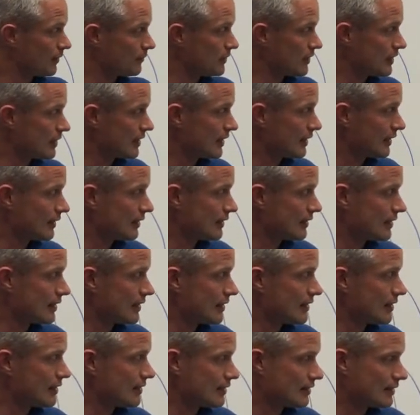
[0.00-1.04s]
you're getting
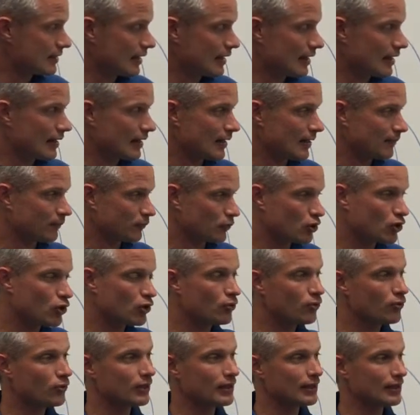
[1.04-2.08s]
the
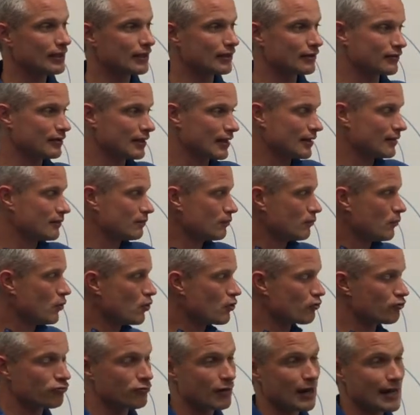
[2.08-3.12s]
cooling and
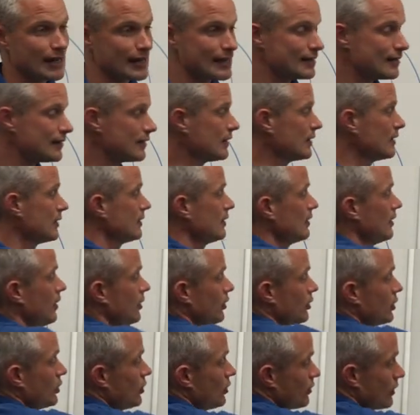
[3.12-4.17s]
more rain
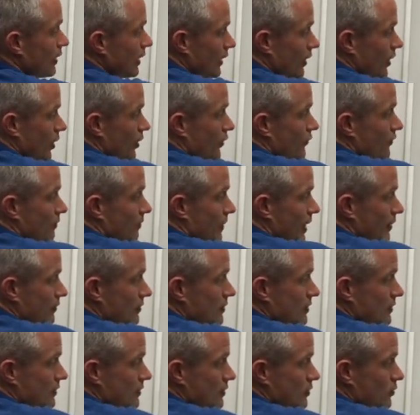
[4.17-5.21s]
occurring over
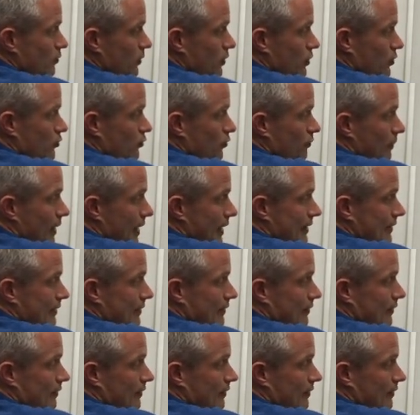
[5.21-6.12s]
mountains, which will make